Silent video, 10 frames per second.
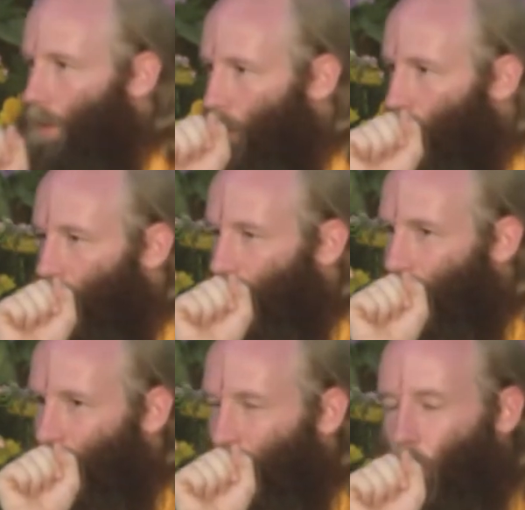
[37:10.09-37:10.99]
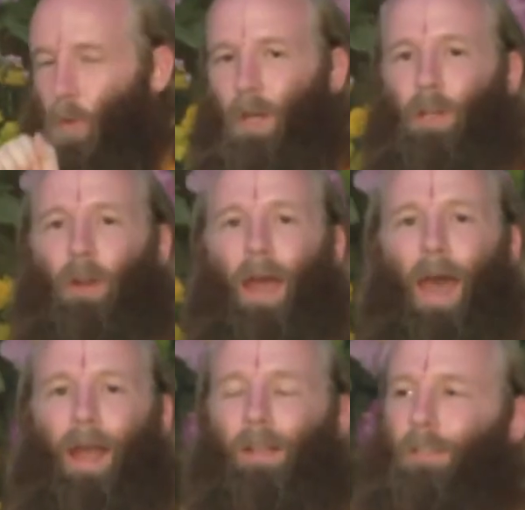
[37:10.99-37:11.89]
where you're
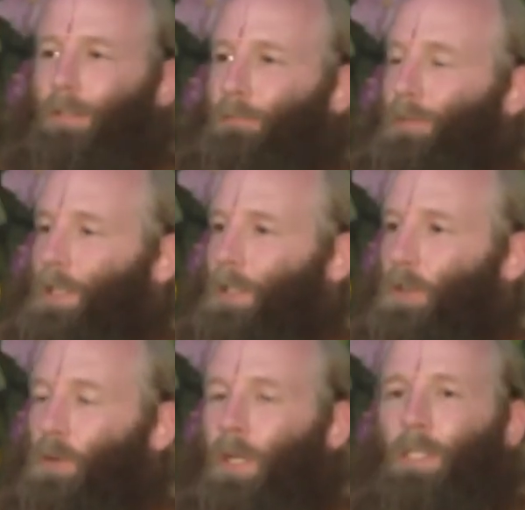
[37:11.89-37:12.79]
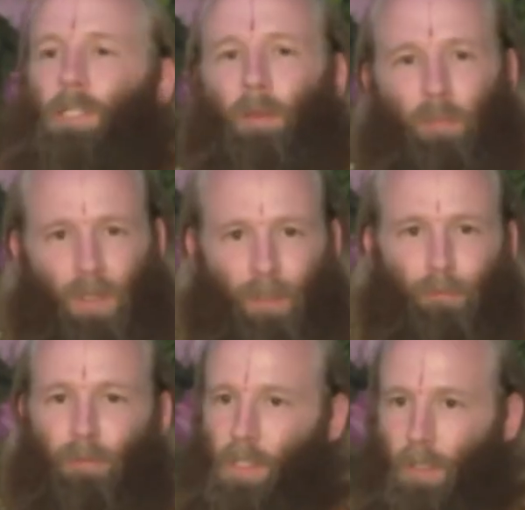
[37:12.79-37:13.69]
actively doing
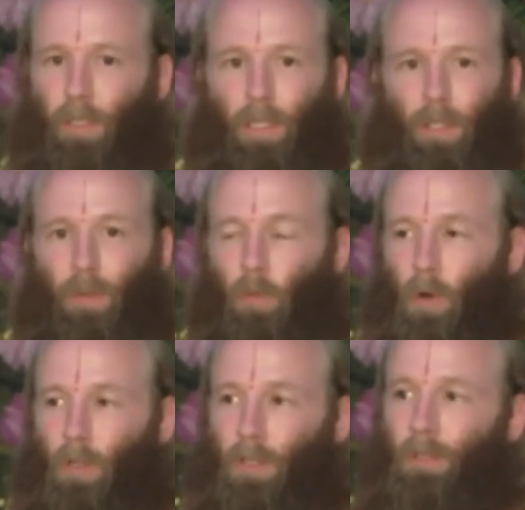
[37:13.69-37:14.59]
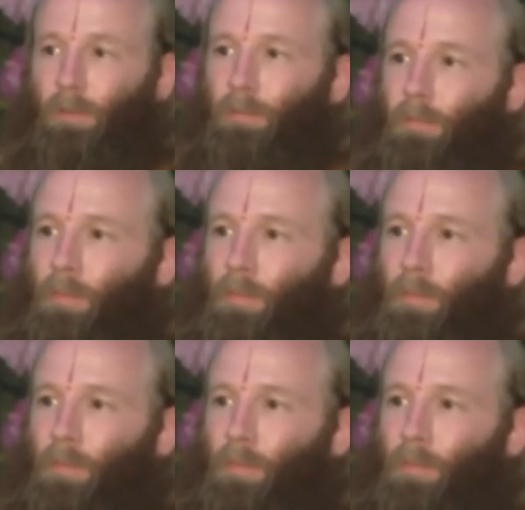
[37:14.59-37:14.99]
something physically in the world,